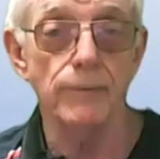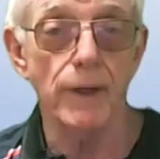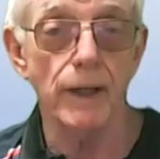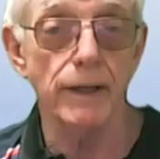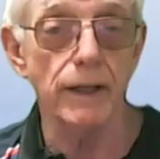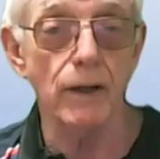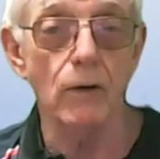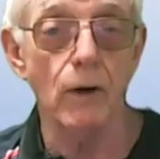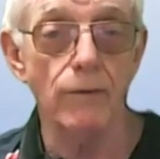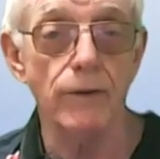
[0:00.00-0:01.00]
They
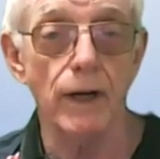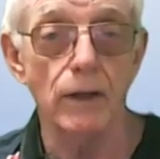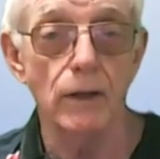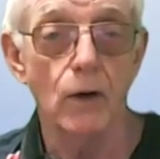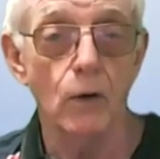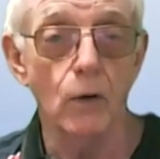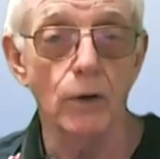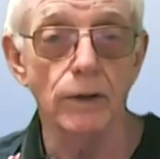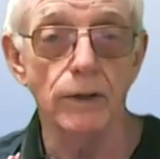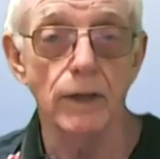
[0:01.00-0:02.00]
all have their
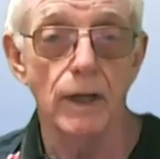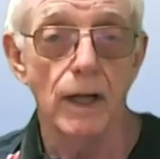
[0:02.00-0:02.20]
own